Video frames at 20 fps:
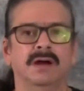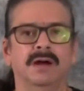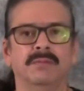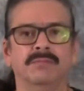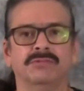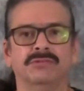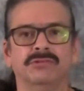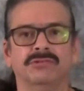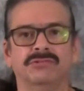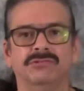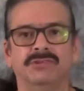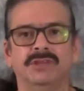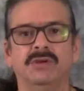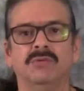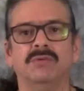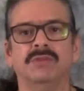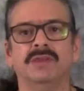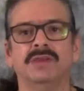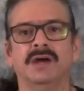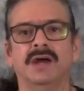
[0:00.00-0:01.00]
So
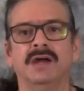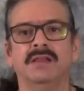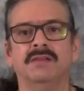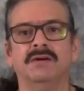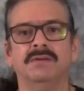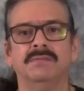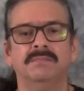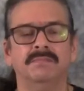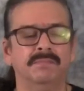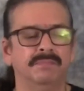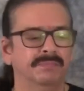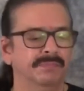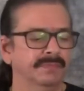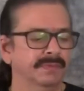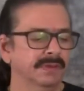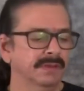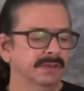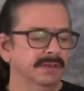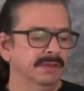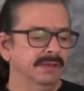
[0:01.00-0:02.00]
stick with the nylon.
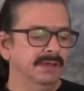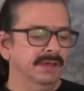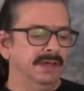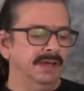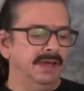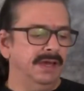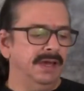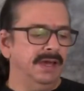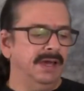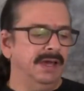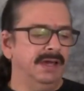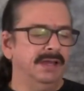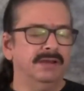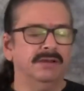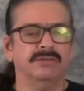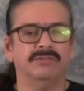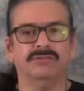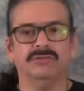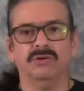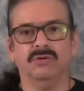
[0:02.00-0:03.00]

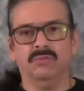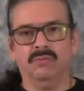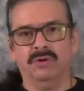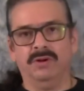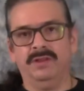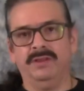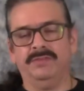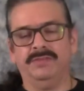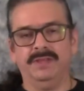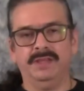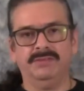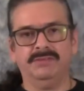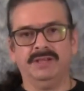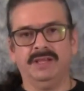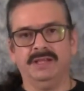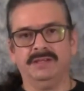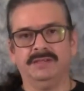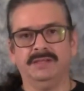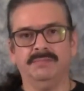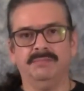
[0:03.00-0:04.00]
And so one of the things I'd
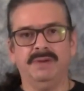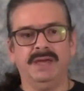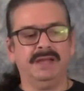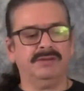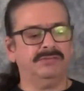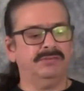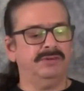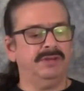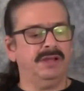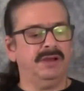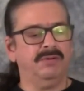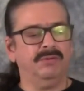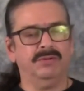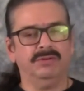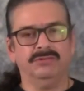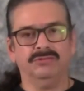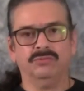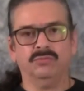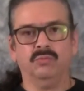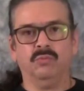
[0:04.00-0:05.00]
like to get back to now
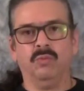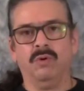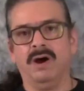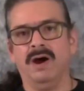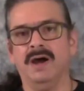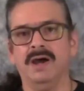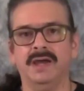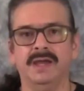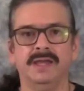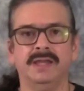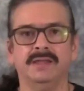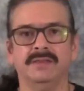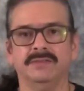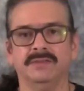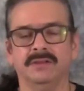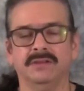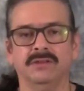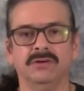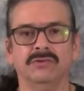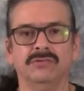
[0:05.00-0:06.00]
is why
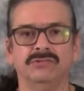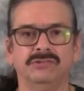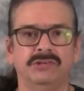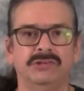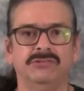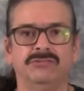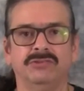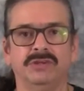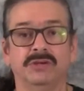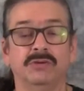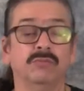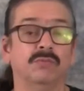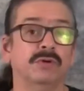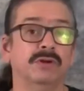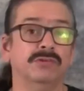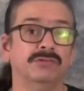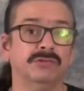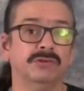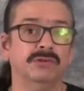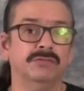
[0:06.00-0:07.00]
the low G string and
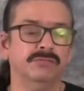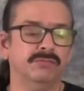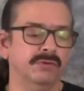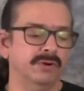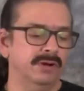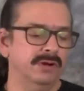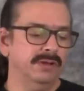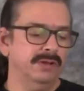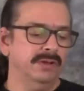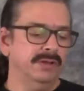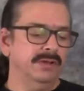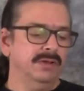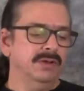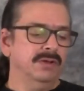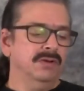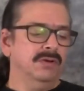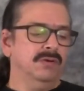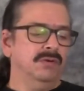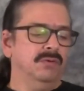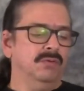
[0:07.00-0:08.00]
what it's good for.
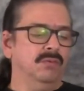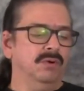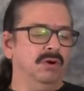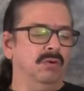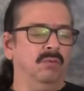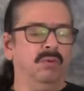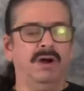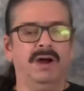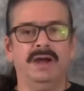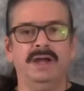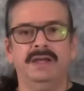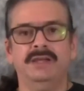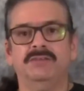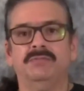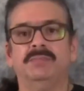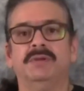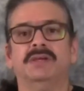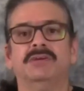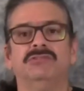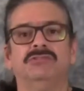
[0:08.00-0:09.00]
Well, why is
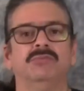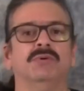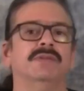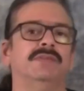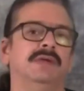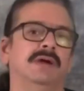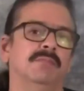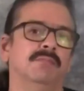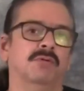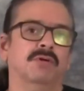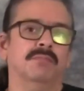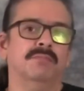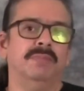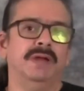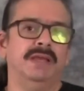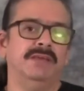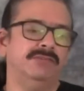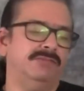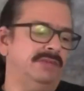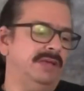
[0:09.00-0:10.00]
because you want that more
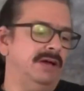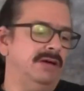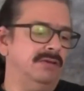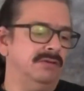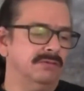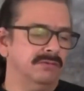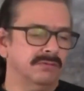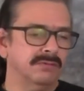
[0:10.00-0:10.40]
bass sound.